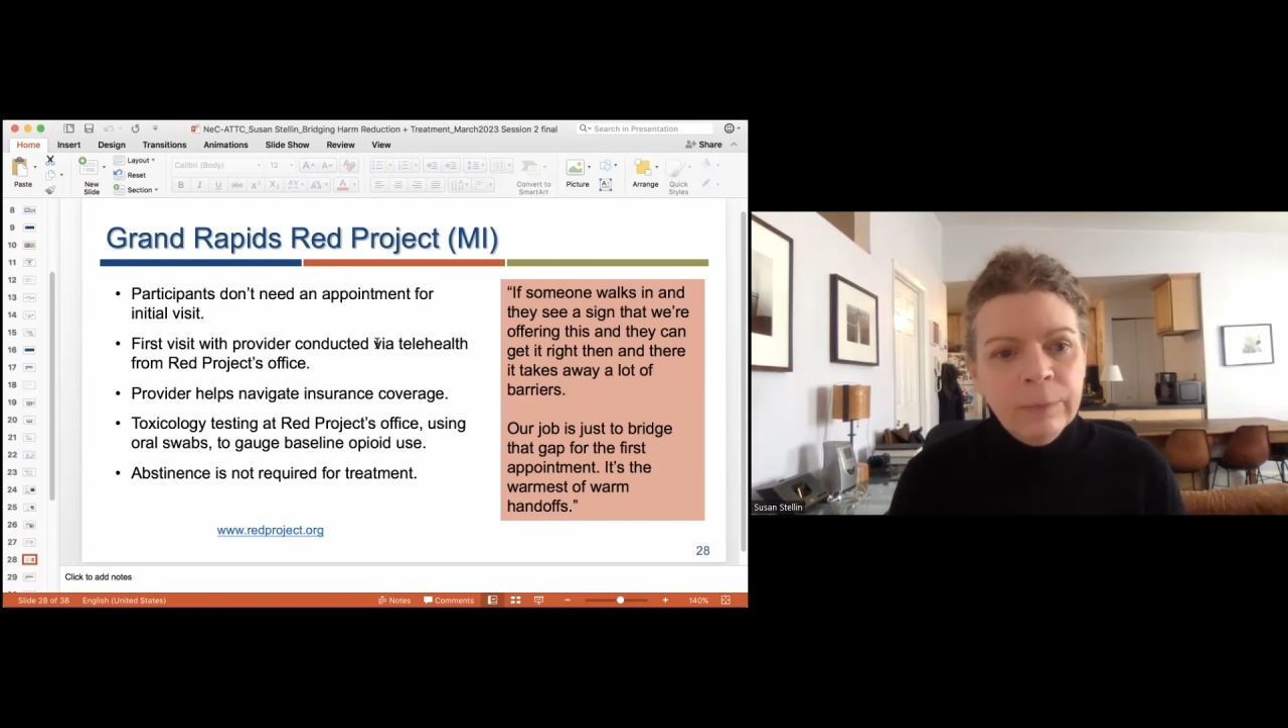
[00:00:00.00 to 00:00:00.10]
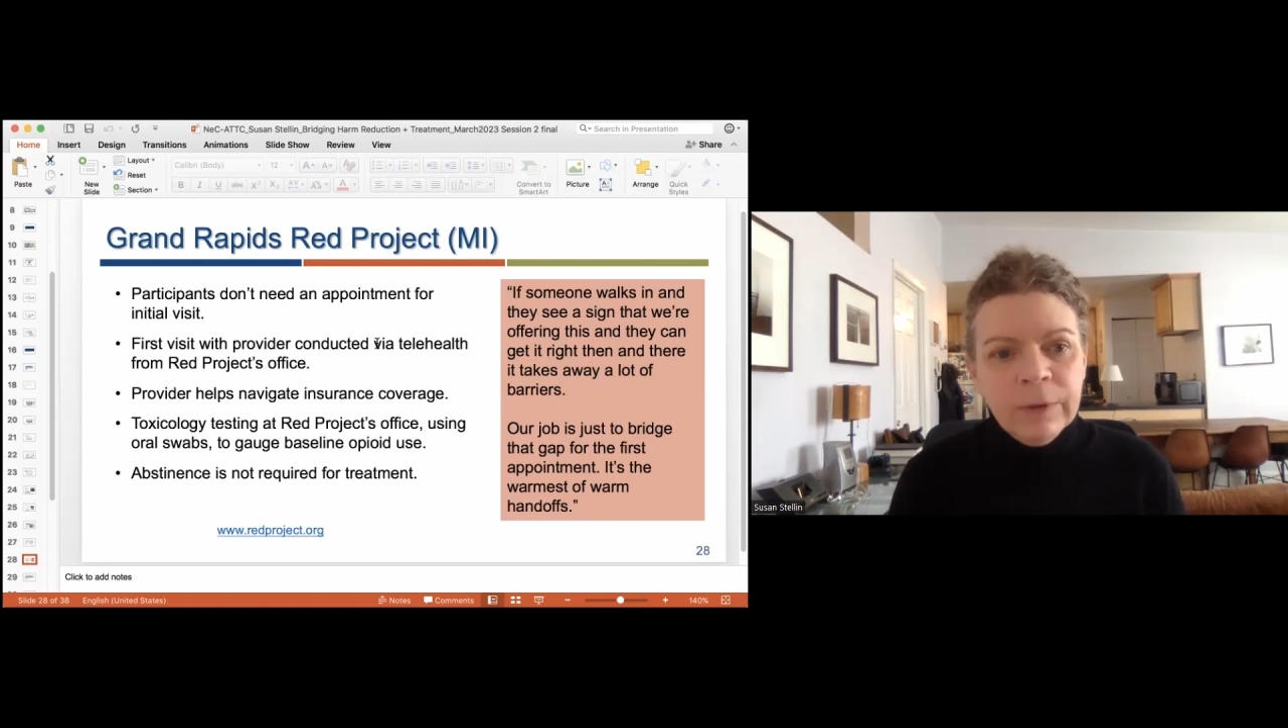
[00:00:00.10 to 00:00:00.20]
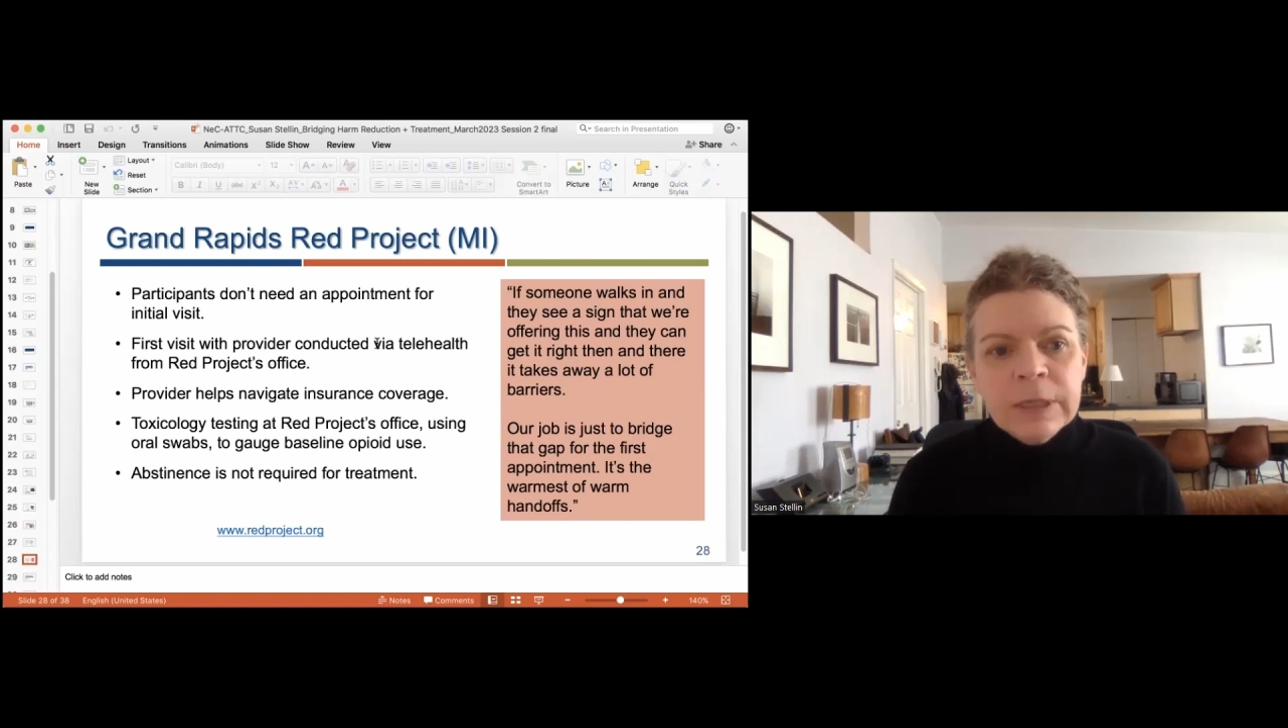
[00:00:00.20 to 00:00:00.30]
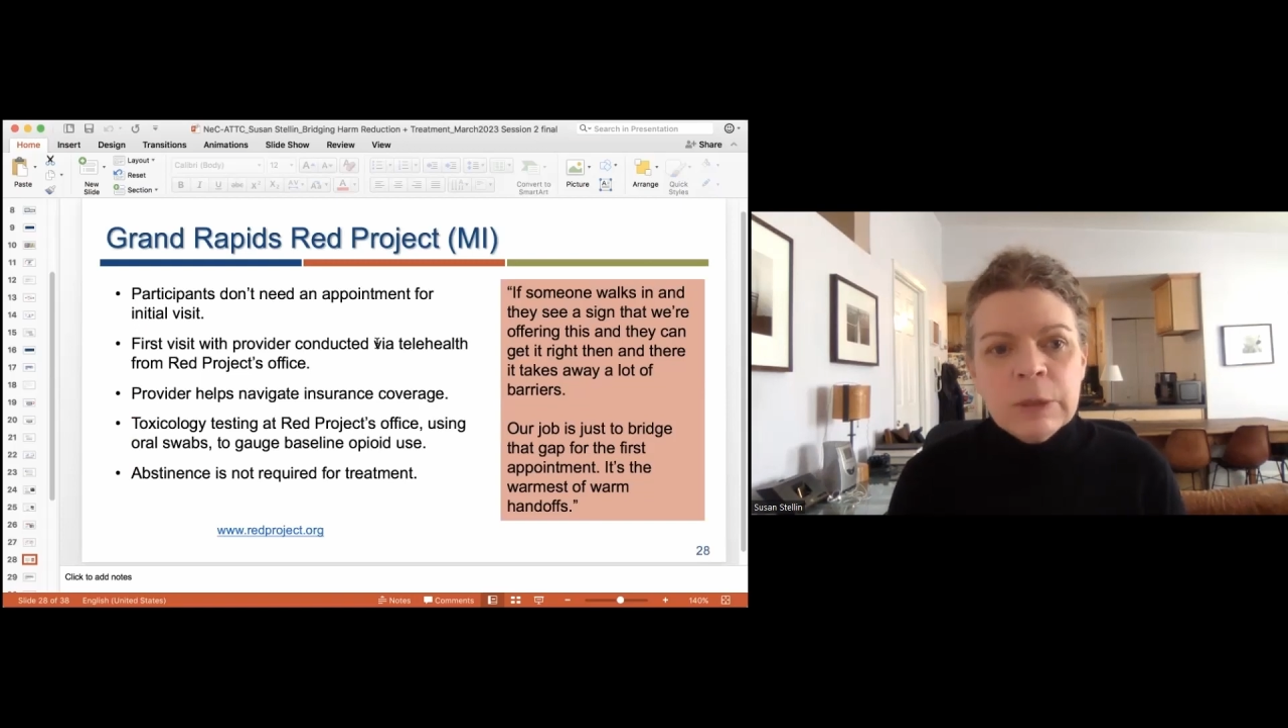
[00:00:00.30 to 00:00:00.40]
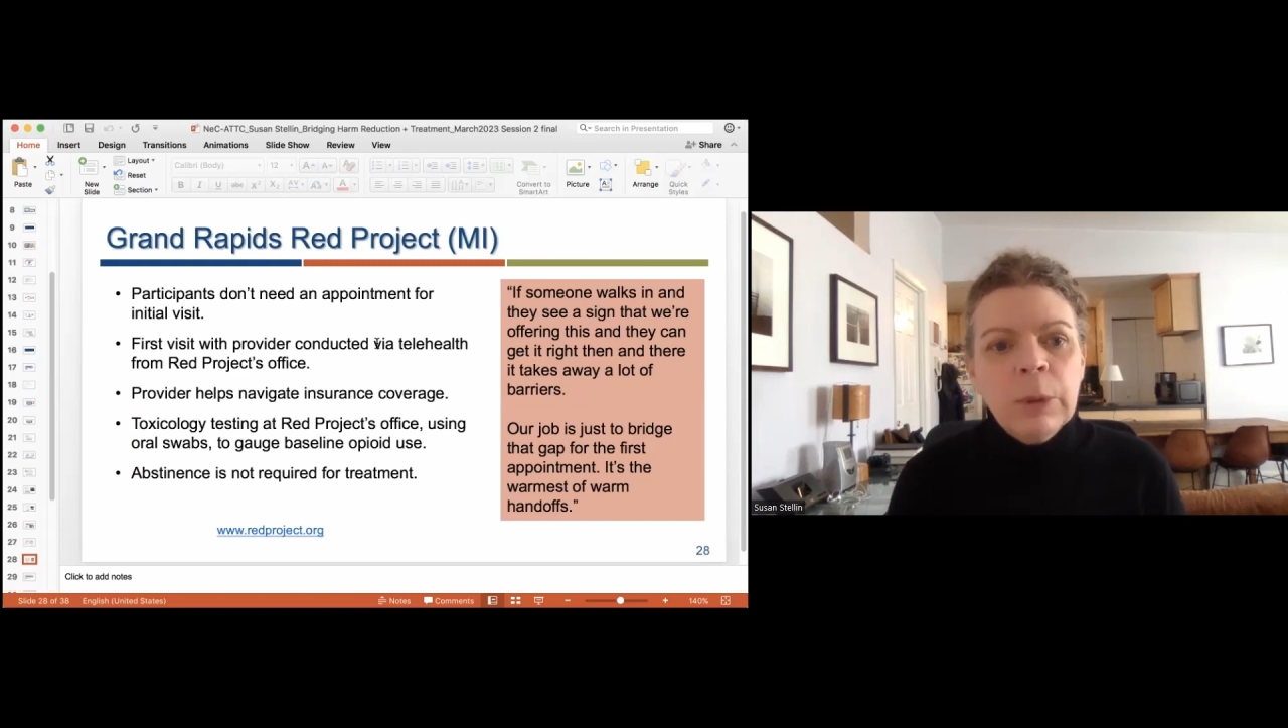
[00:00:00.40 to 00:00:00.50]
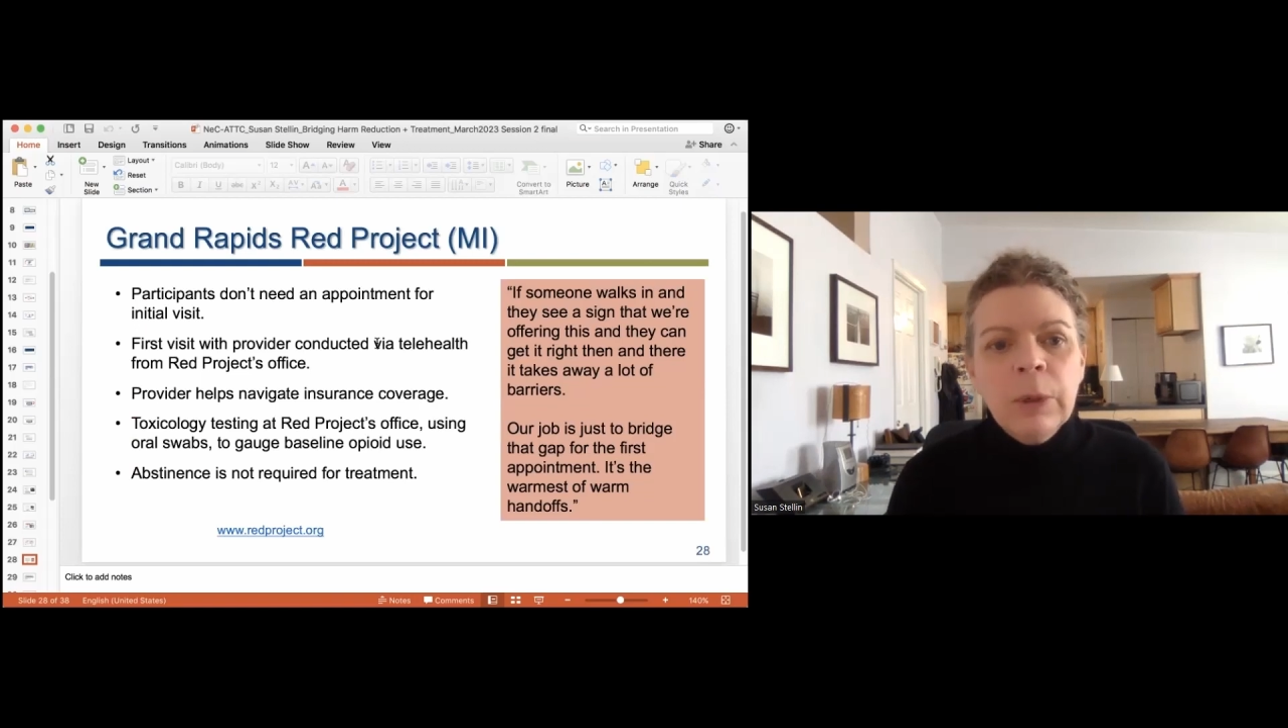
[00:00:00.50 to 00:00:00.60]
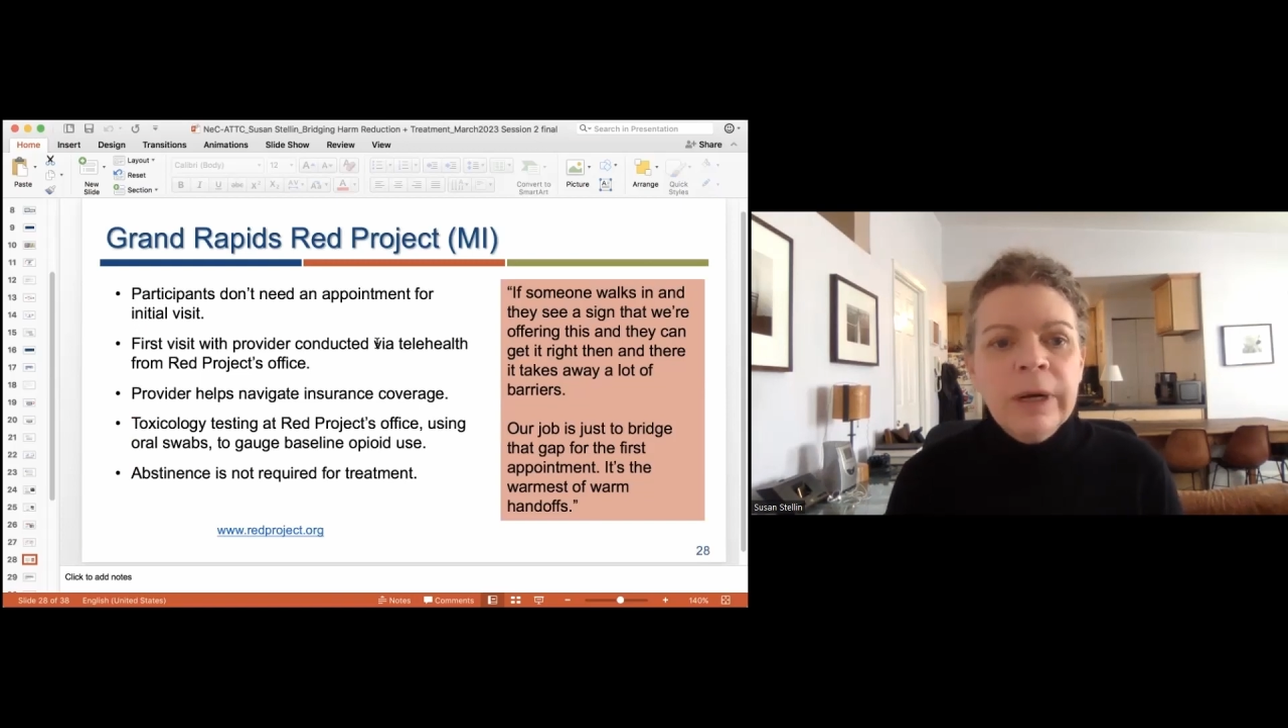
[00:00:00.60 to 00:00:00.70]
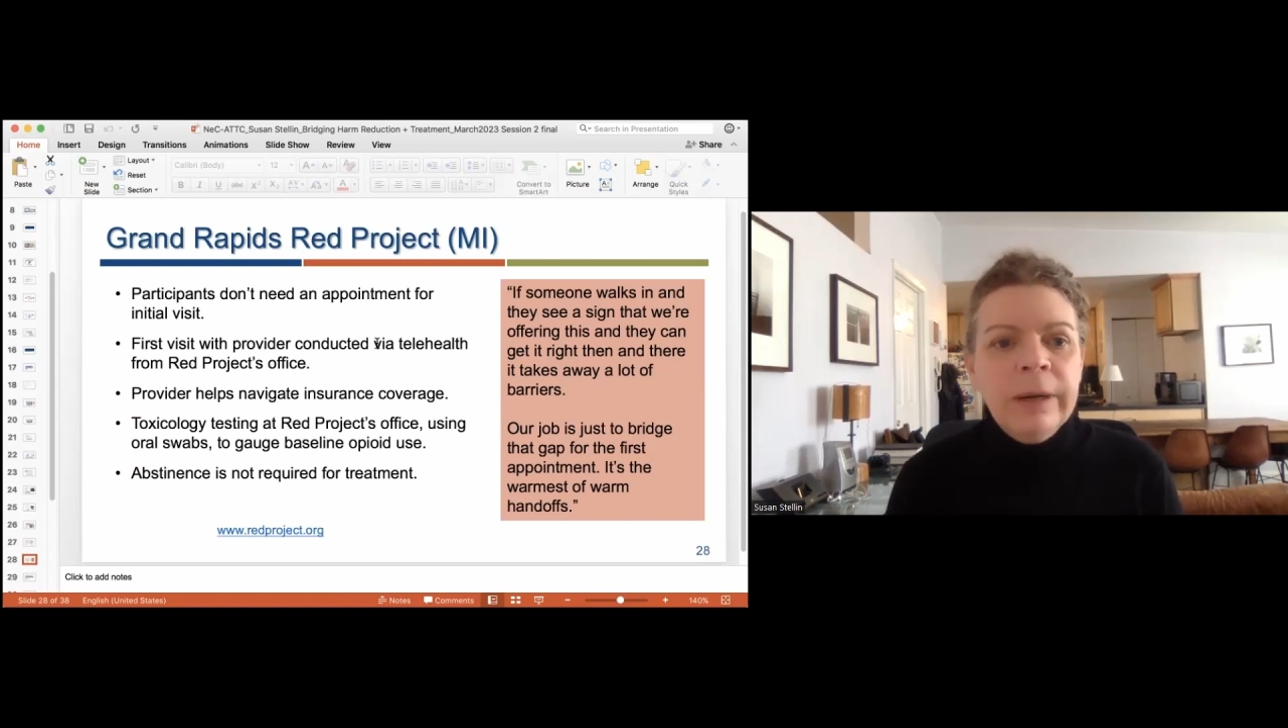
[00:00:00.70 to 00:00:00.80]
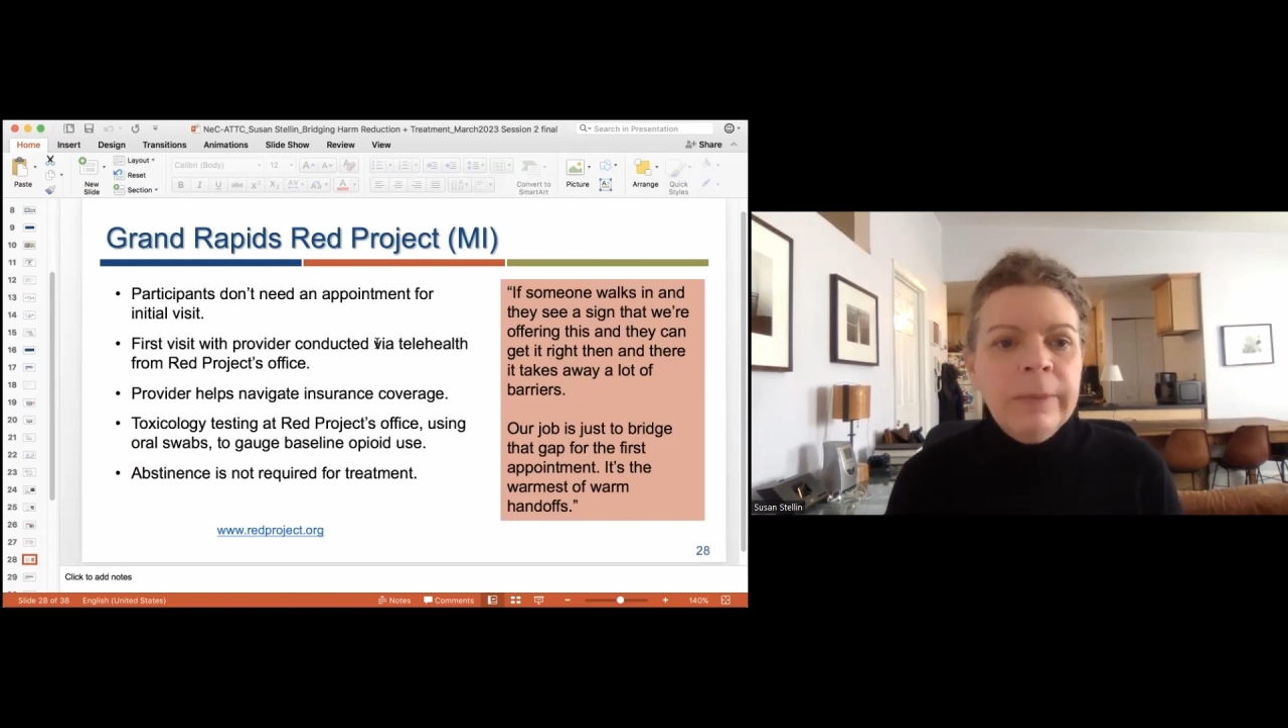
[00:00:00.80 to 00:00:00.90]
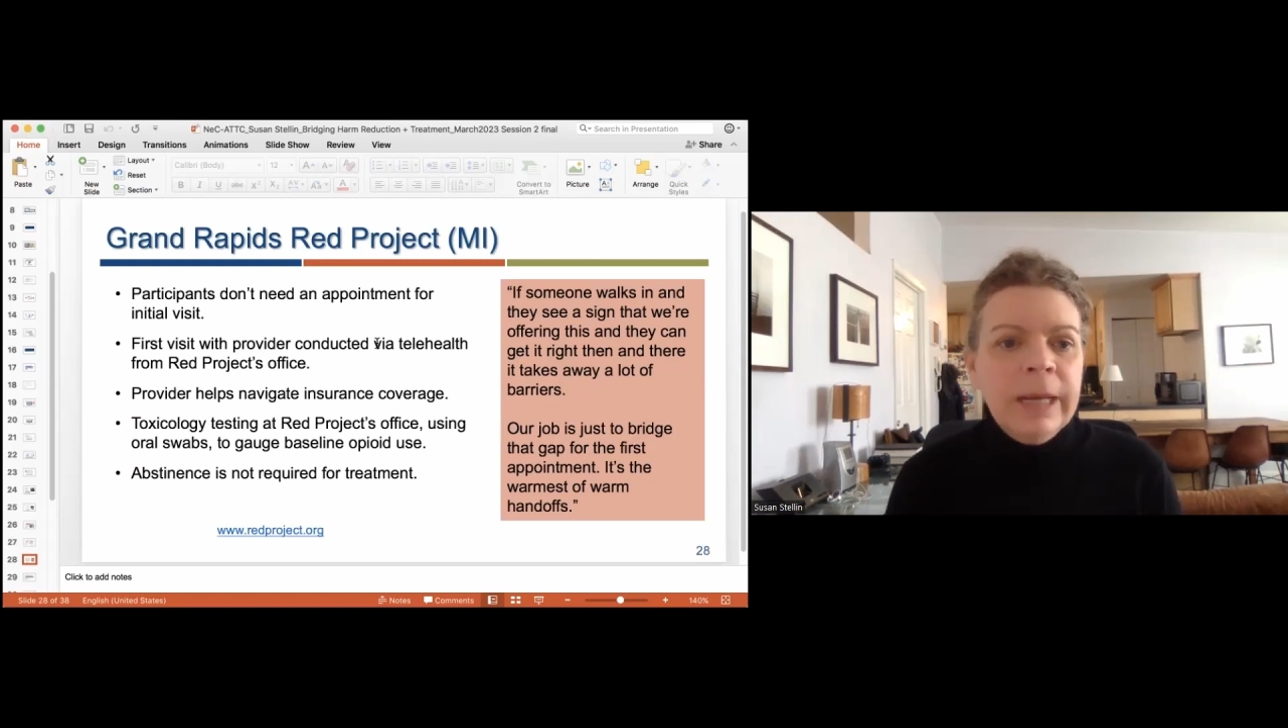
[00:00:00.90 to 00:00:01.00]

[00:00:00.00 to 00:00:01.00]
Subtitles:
with this program,